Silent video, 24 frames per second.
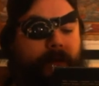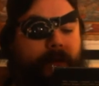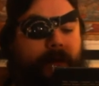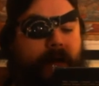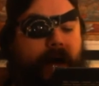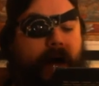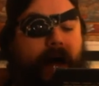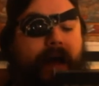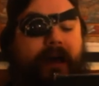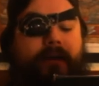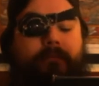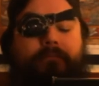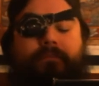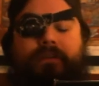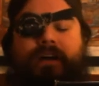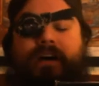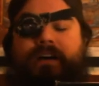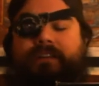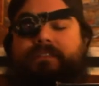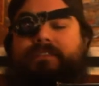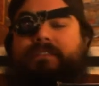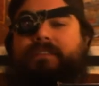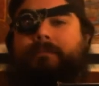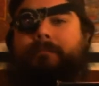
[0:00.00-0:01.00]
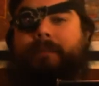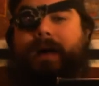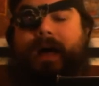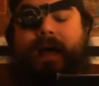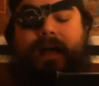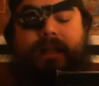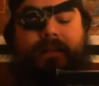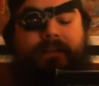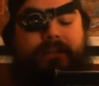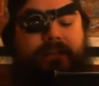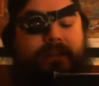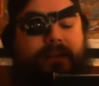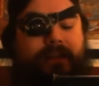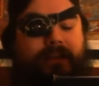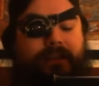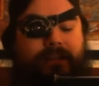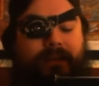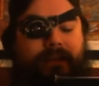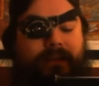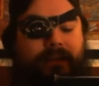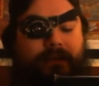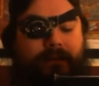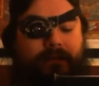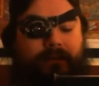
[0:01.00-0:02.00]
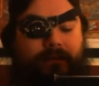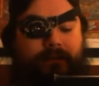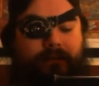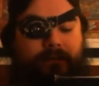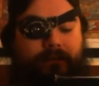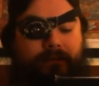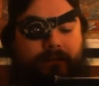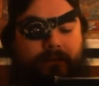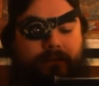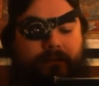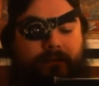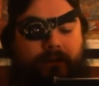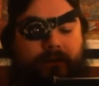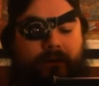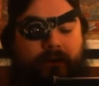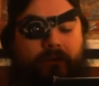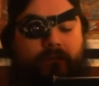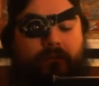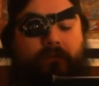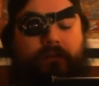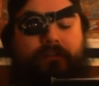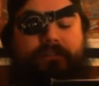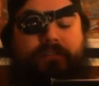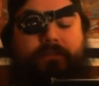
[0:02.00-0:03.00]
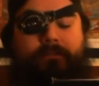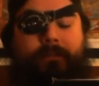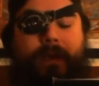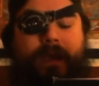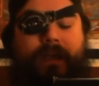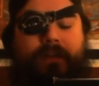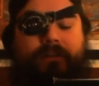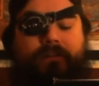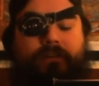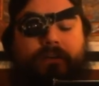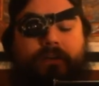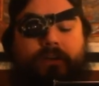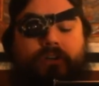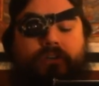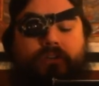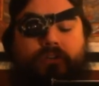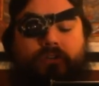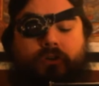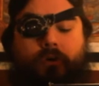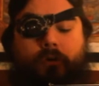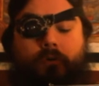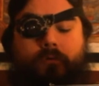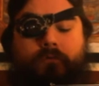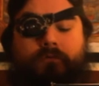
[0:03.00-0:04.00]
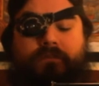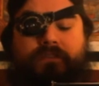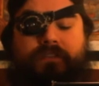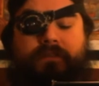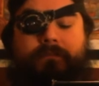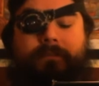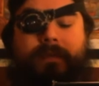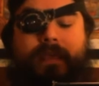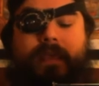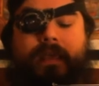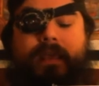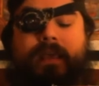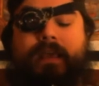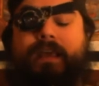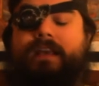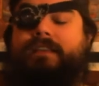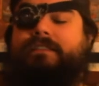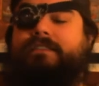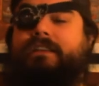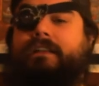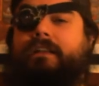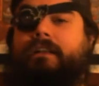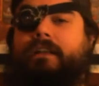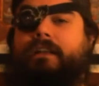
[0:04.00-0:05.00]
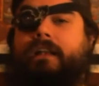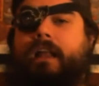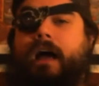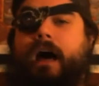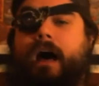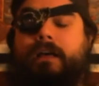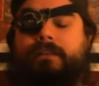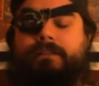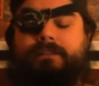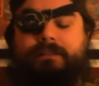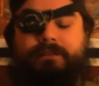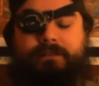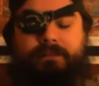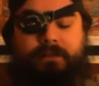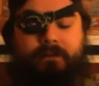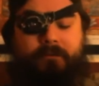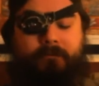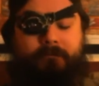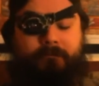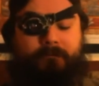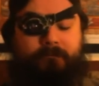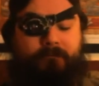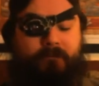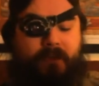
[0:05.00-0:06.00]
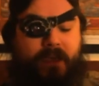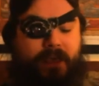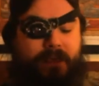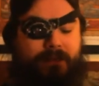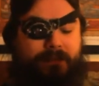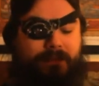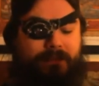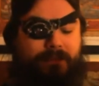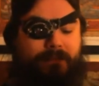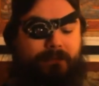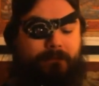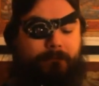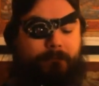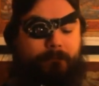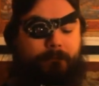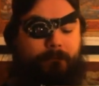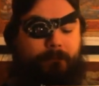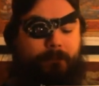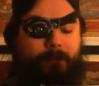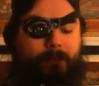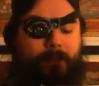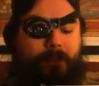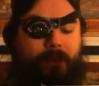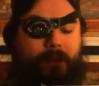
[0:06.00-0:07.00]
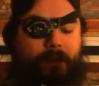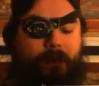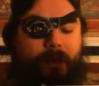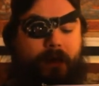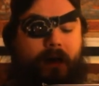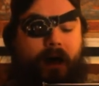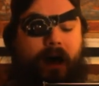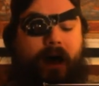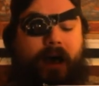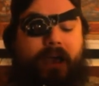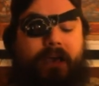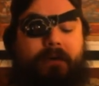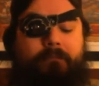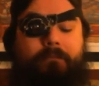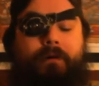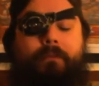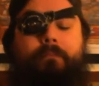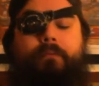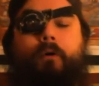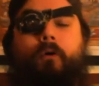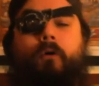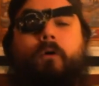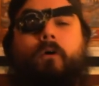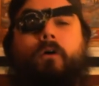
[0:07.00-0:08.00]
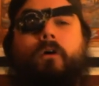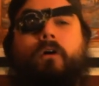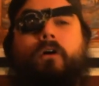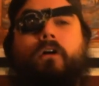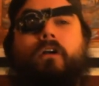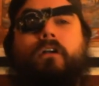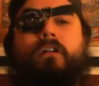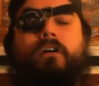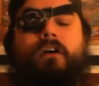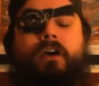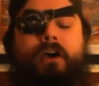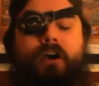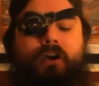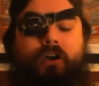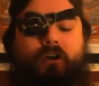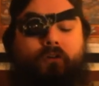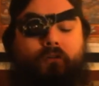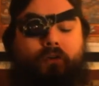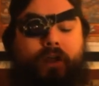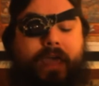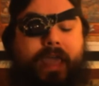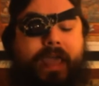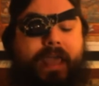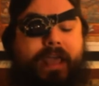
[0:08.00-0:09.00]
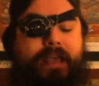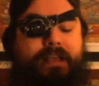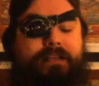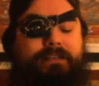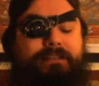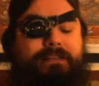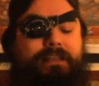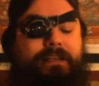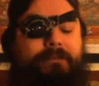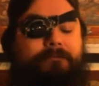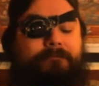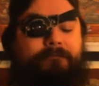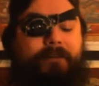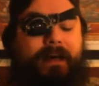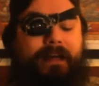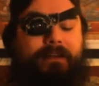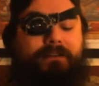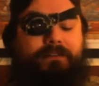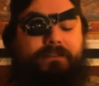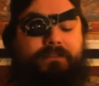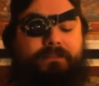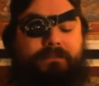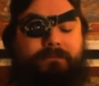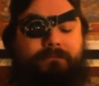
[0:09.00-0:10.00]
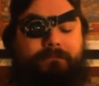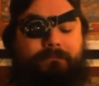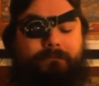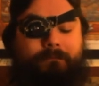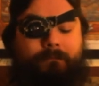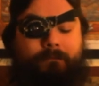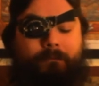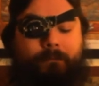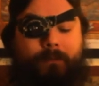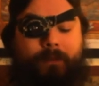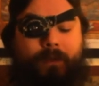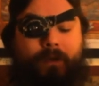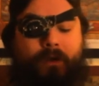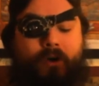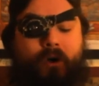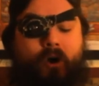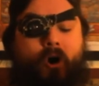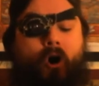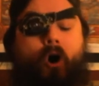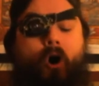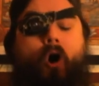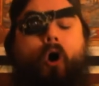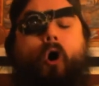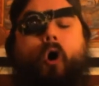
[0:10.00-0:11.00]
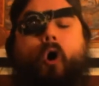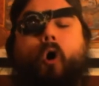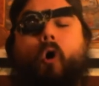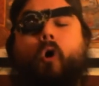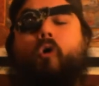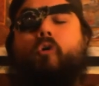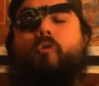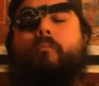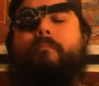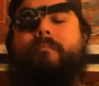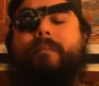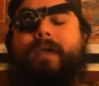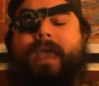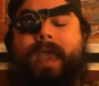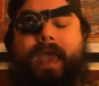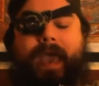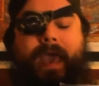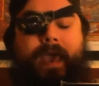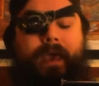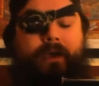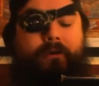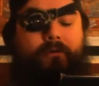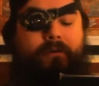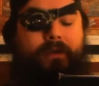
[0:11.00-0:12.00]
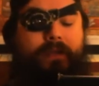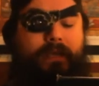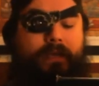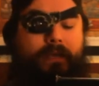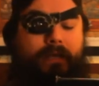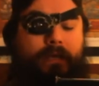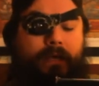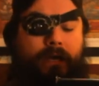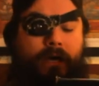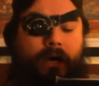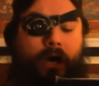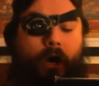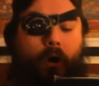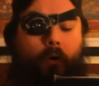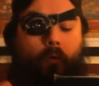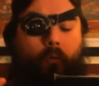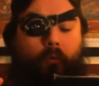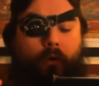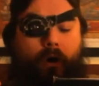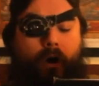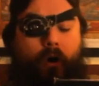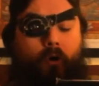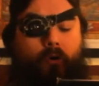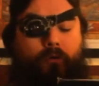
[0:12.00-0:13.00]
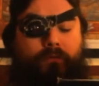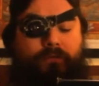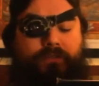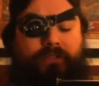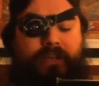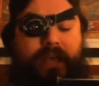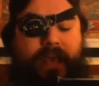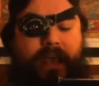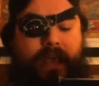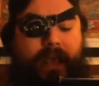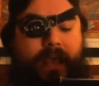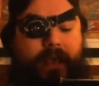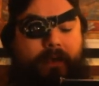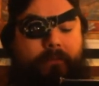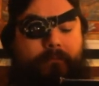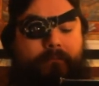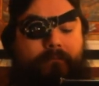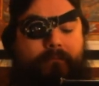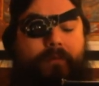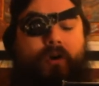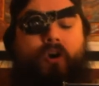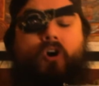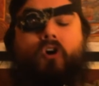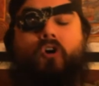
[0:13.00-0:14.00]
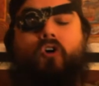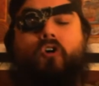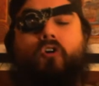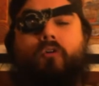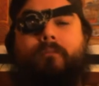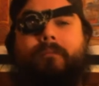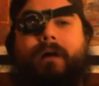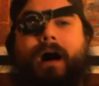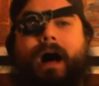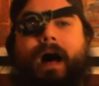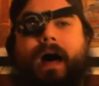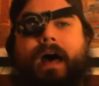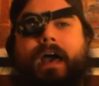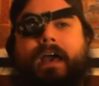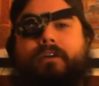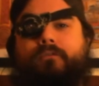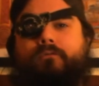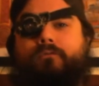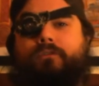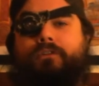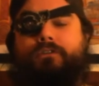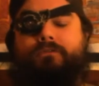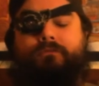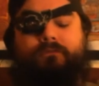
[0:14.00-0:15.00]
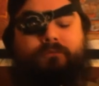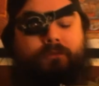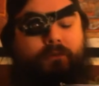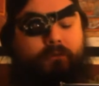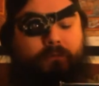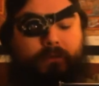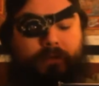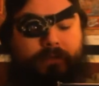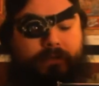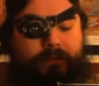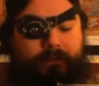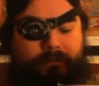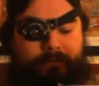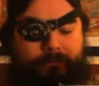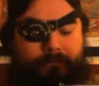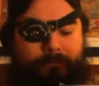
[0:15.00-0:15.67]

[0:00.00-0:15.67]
I am not the man ye think. Respect shown to me is a loss of faith. I am a poor, crazy phantom. O Mary, woe to him whom I would ruin.